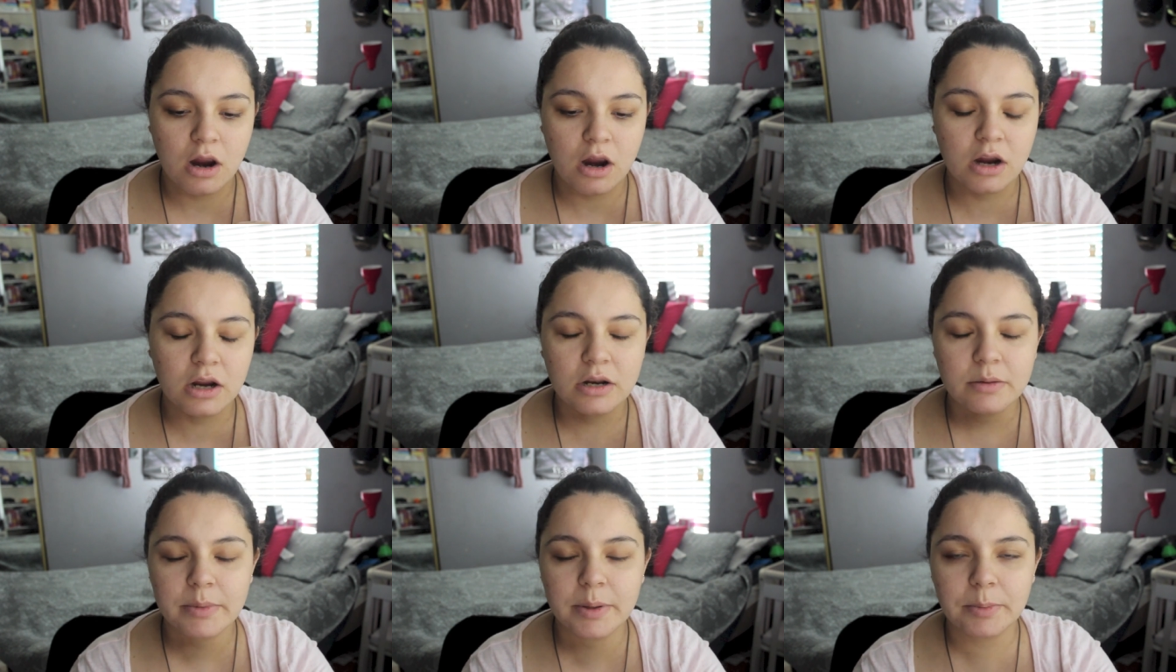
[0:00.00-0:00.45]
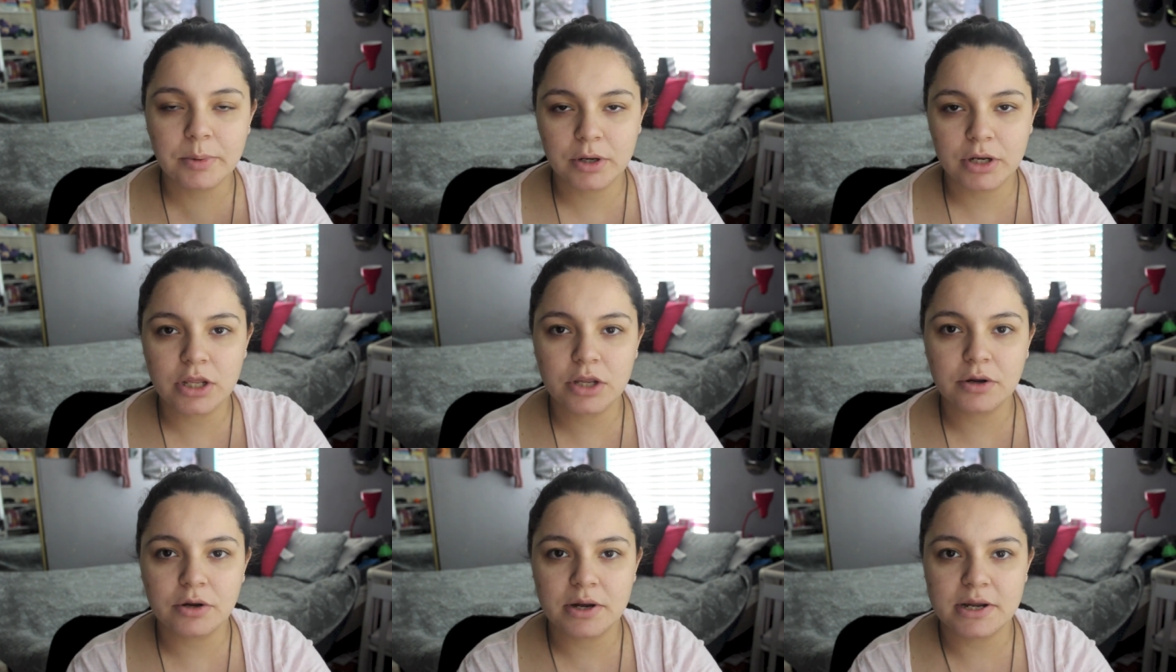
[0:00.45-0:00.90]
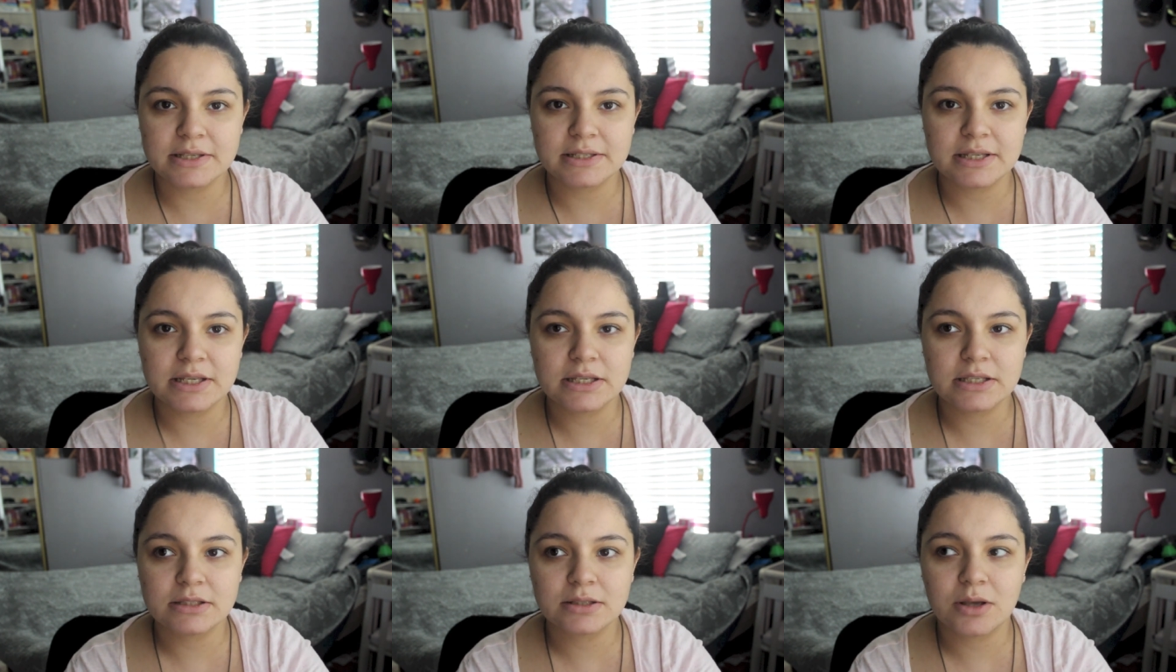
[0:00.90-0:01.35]
are gonna be pretty
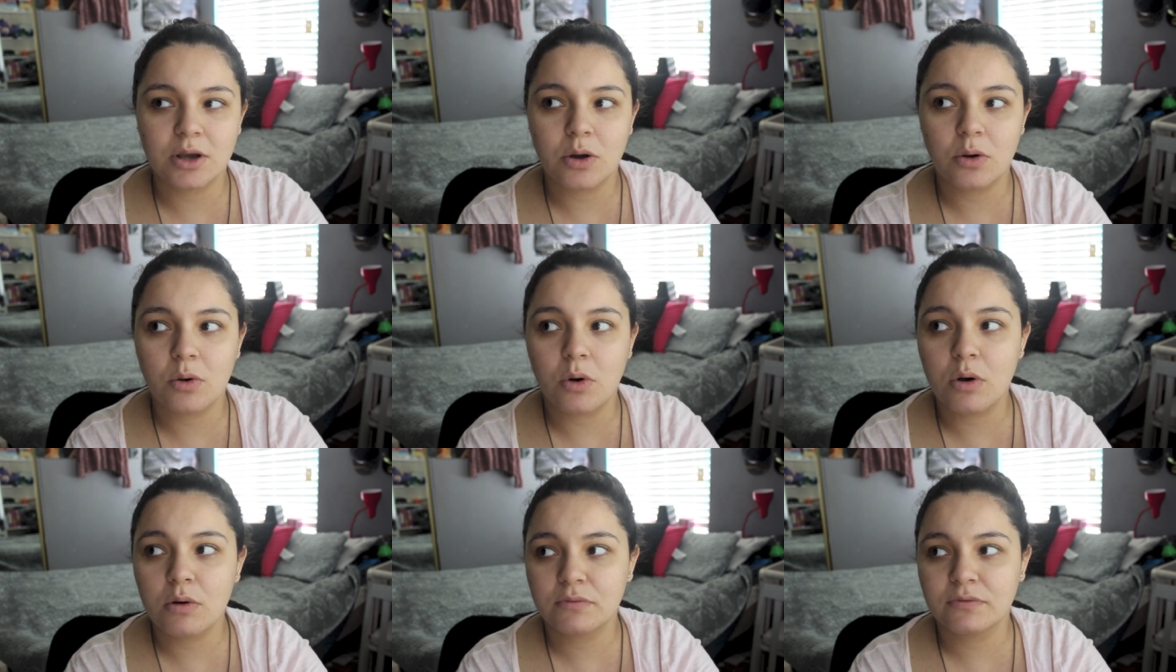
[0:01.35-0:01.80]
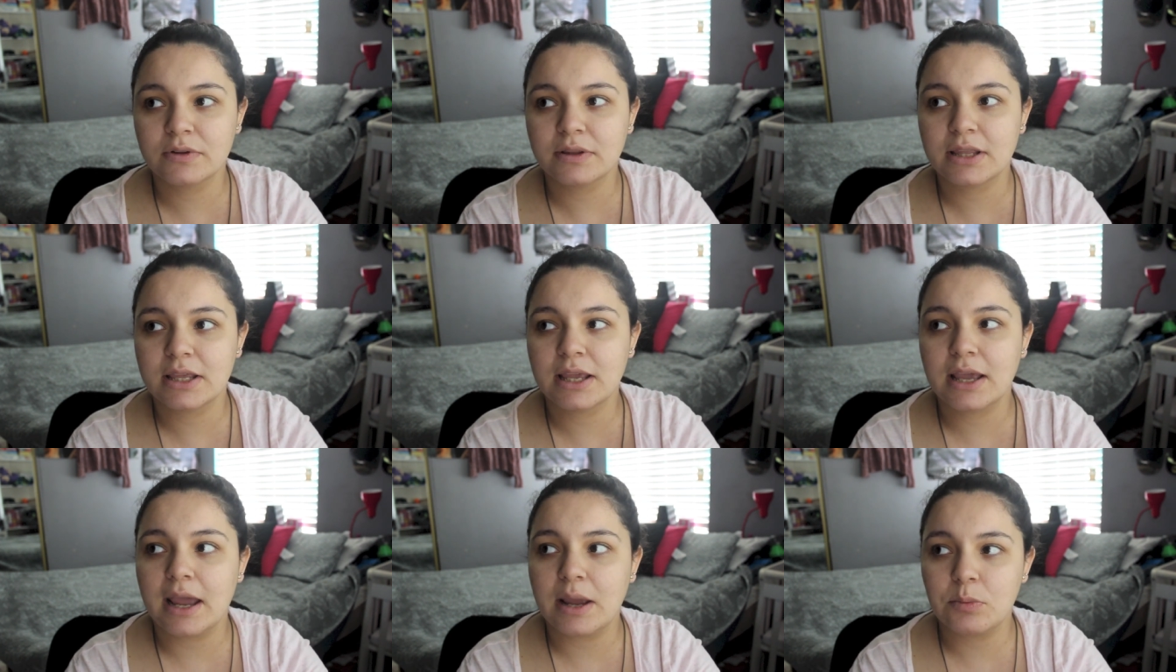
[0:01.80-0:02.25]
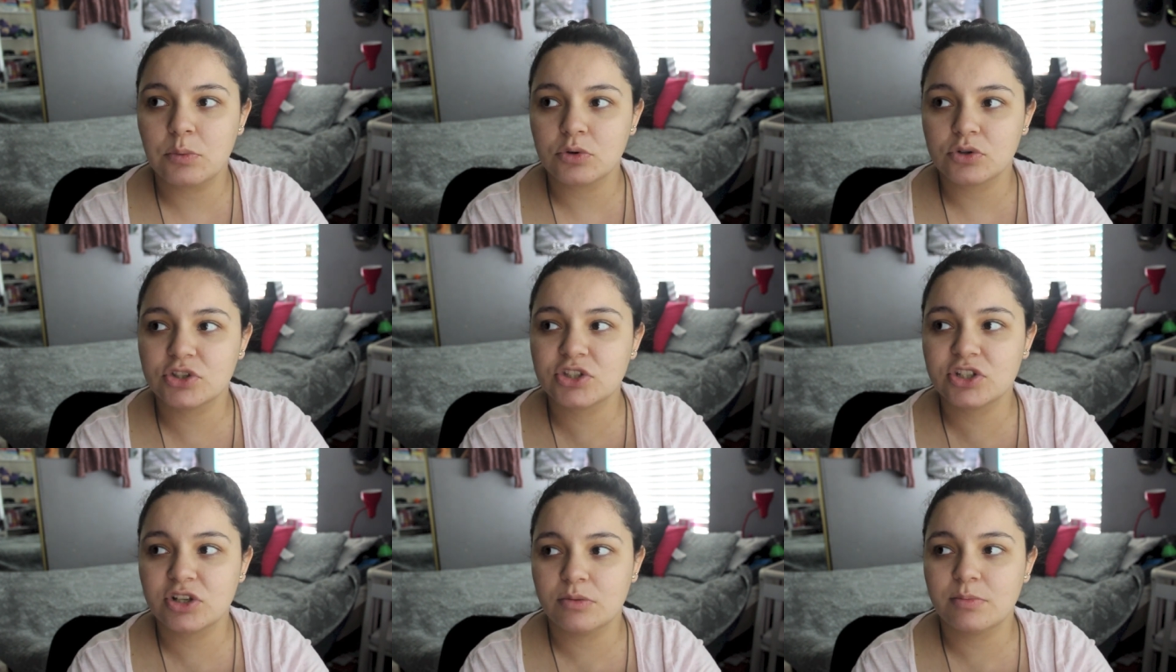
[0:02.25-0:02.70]
crazy, so hopefully I
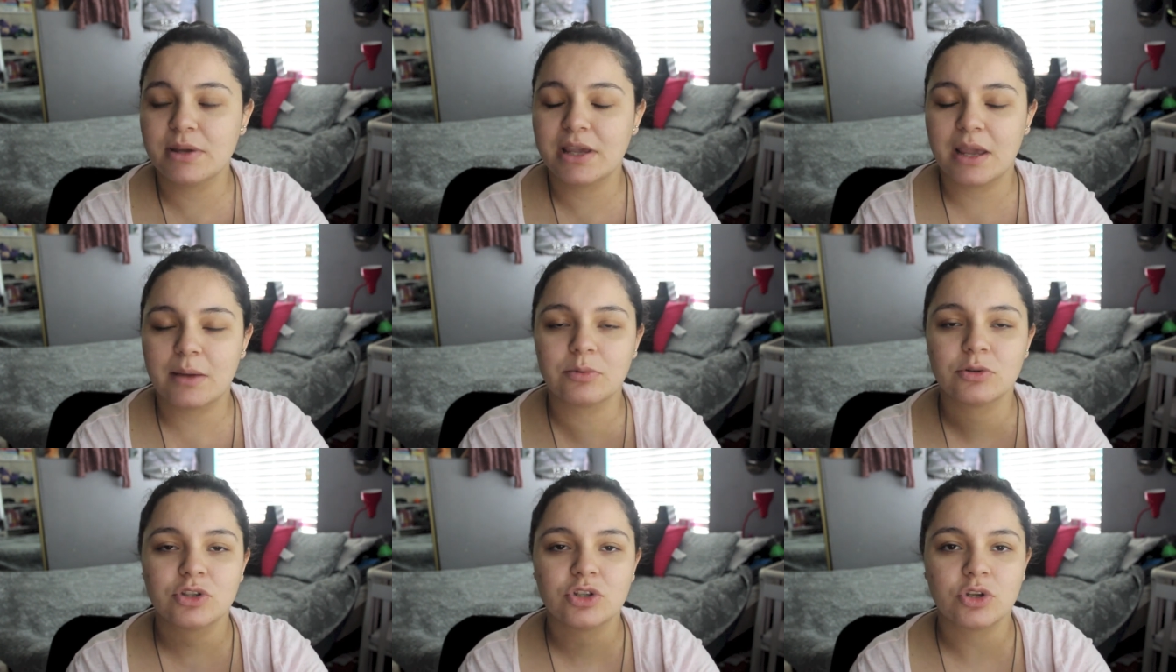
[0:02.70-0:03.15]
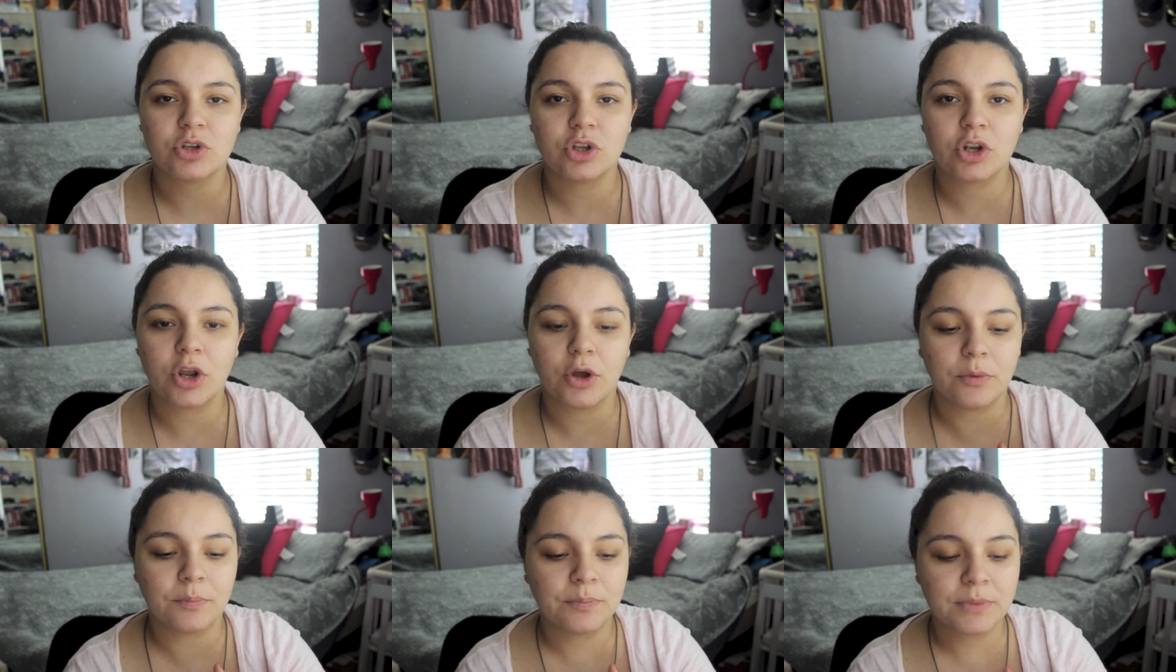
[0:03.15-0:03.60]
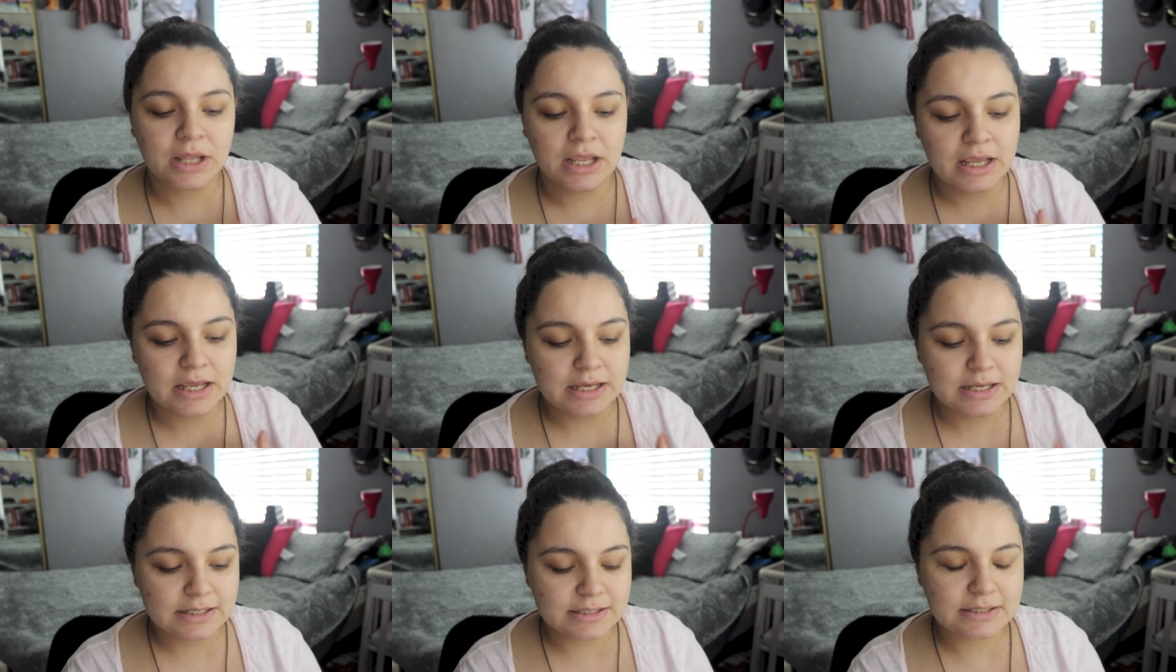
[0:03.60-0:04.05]
will still be able to, you know,
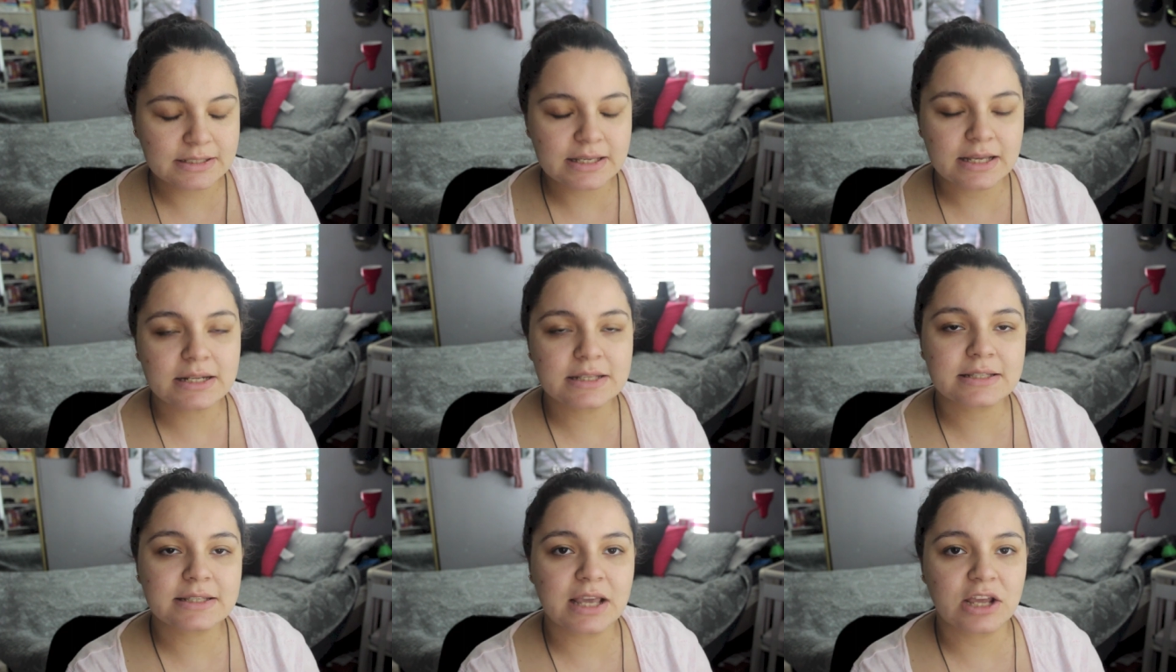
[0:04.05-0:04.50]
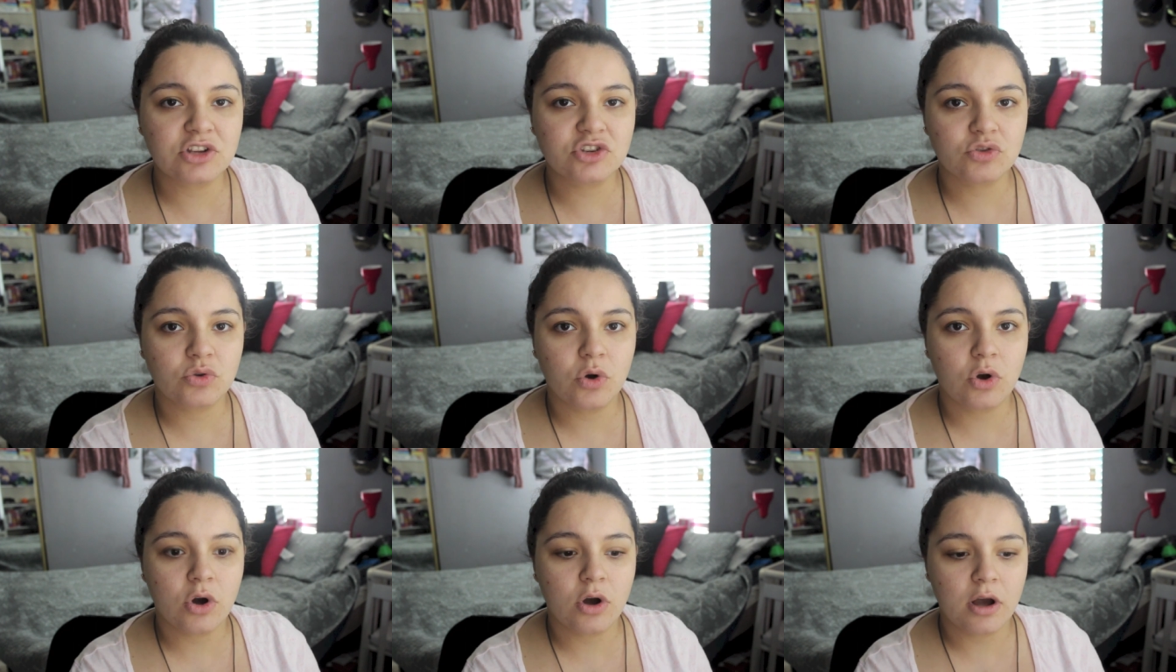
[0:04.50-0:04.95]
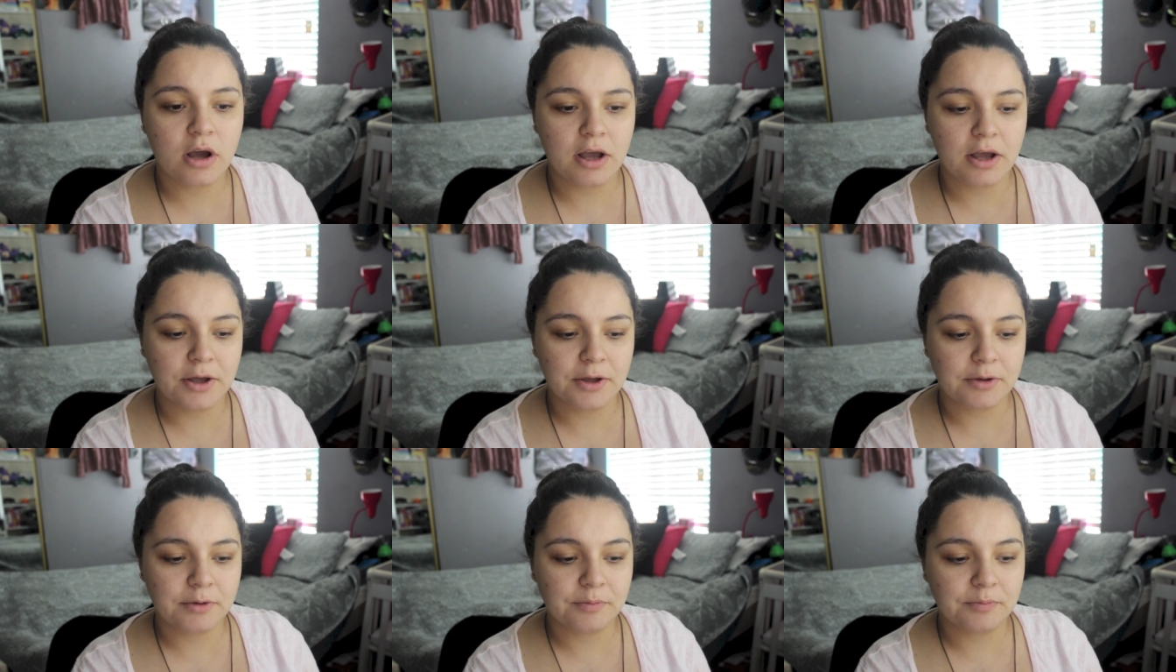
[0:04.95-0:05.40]
set a schedule
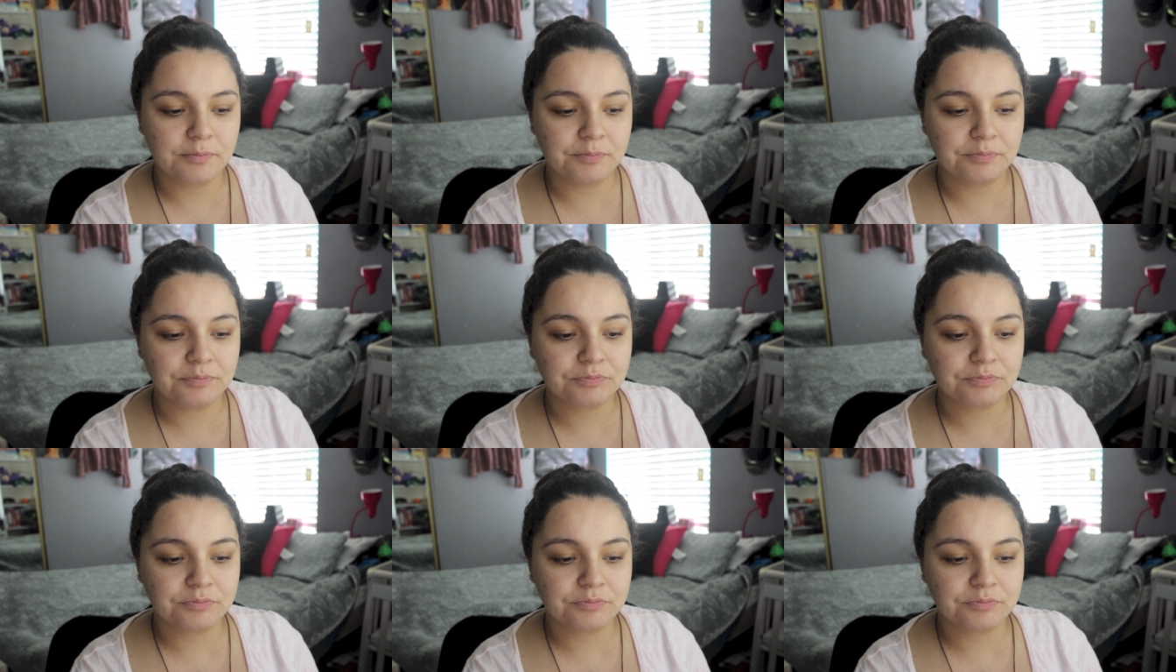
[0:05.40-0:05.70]
um